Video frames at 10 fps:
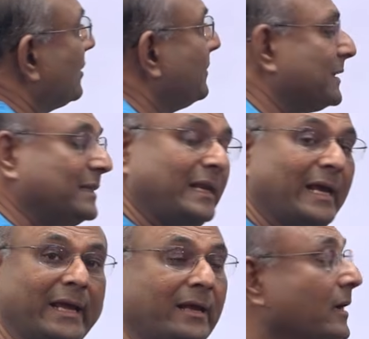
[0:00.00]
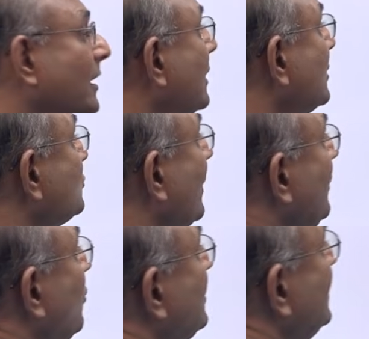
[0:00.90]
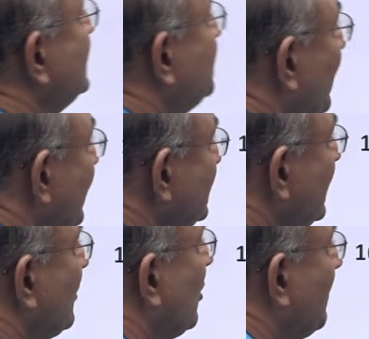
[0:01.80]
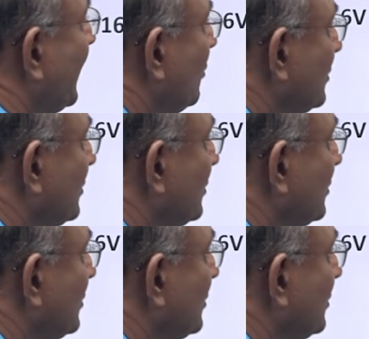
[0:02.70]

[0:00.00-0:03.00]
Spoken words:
to be 3I. So I know this potential drop. I know